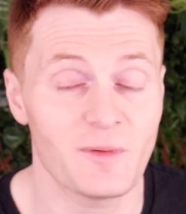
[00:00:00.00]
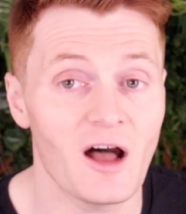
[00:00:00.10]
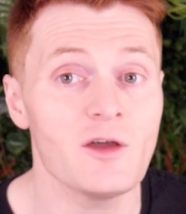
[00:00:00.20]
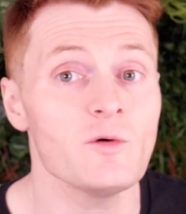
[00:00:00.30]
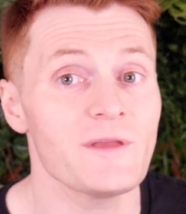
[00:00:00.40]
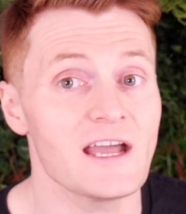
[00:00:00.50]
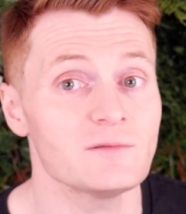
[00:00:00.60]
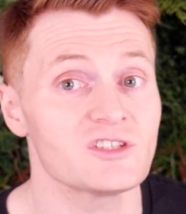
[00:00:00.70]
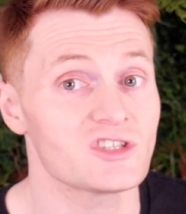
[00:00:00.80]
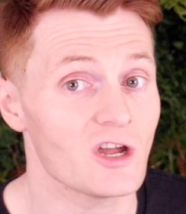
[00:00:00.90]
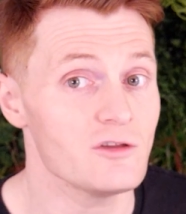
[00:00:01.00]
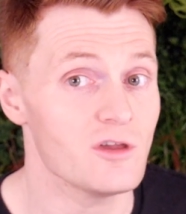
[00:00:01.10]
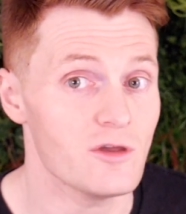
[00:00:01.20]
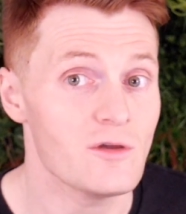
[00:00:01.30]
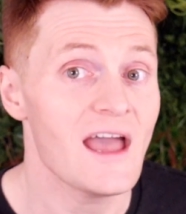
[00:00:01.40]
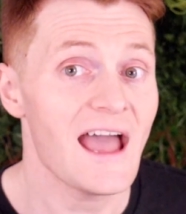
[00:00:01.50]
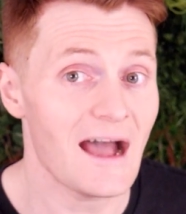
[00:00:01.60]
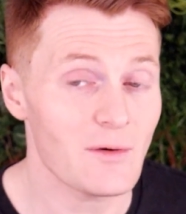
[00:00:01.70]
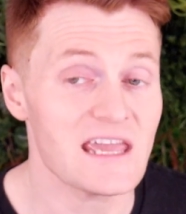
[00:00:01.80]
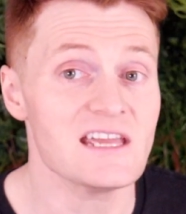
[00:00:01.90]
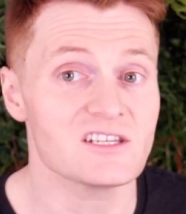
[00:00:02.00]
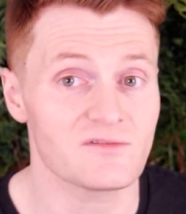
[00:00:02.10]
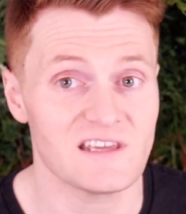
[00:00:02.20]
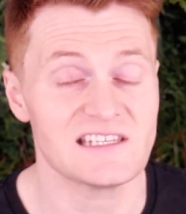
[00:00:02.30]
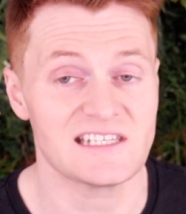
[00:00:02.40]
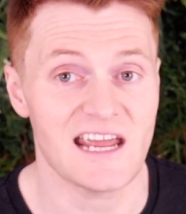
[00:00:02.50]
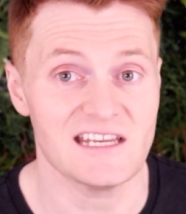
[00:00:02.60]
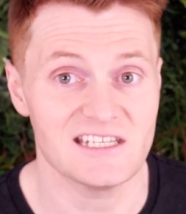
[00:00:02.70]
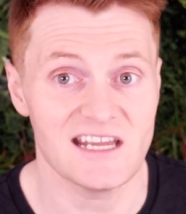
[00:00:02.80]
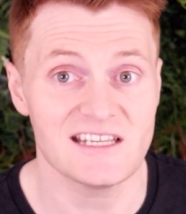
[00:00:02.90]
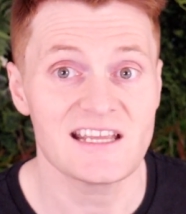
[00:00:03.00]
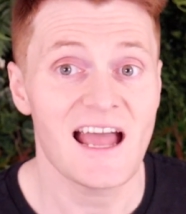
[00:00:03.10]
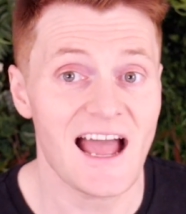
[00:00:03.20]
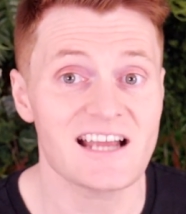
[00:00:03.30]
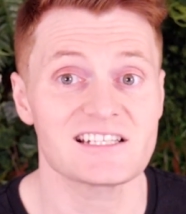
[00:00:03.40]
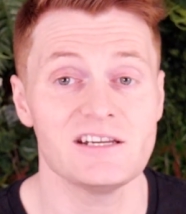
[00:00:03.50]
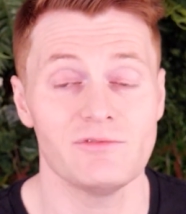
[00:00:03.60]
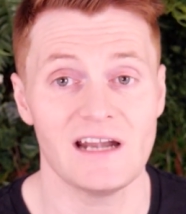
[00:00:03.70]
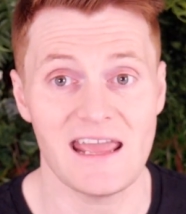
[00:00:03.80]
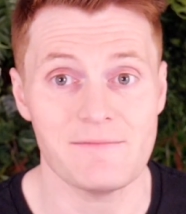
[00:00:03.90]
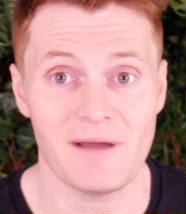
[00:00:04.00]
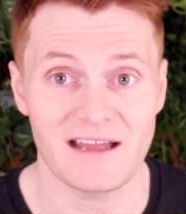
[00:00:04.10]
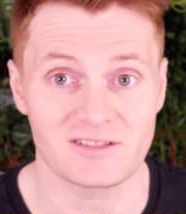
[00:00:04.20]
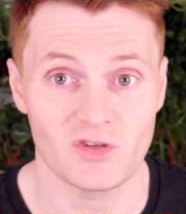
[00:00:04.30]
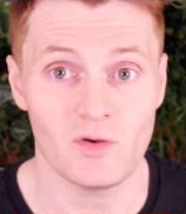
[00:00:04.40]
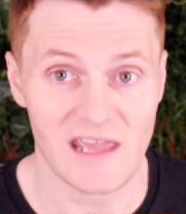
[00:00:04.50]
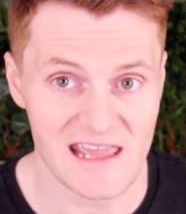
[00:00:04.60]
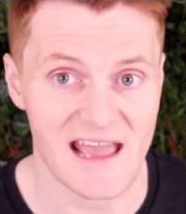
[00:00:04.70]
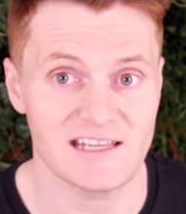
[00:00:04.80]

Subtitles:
I will be able to show you how each of these changes actually relate back to EA's